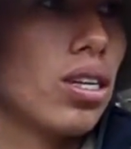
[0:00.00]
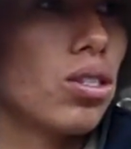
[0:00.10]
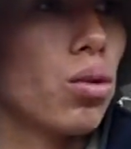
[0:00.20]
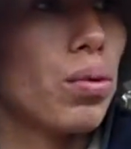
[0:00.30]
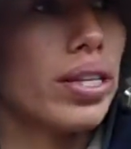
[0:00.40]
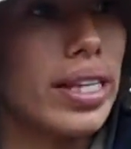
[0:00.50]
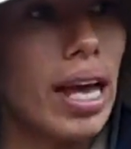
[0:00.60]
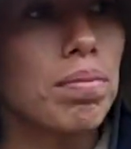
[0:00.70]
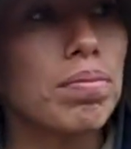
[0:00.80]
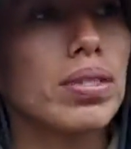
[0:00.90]
So with
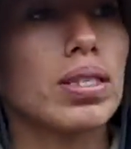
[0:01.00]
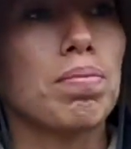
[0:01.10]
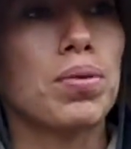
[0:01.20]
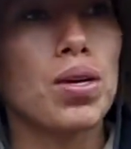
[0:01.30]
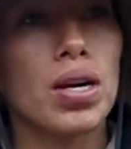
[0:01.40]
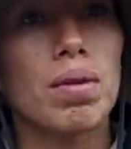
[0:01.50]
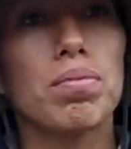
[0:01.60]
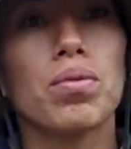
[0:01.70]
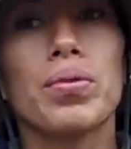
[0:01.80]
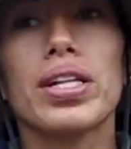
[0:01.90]
them, the program
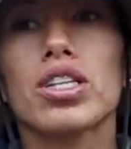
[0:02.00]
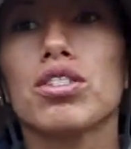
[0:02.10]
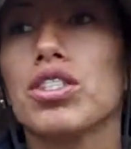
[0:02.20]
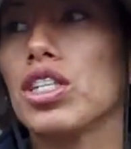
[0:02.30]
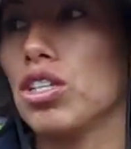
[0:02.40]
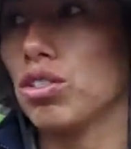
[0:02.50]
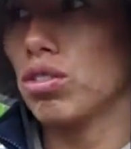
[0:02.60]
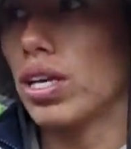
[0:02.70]
will continue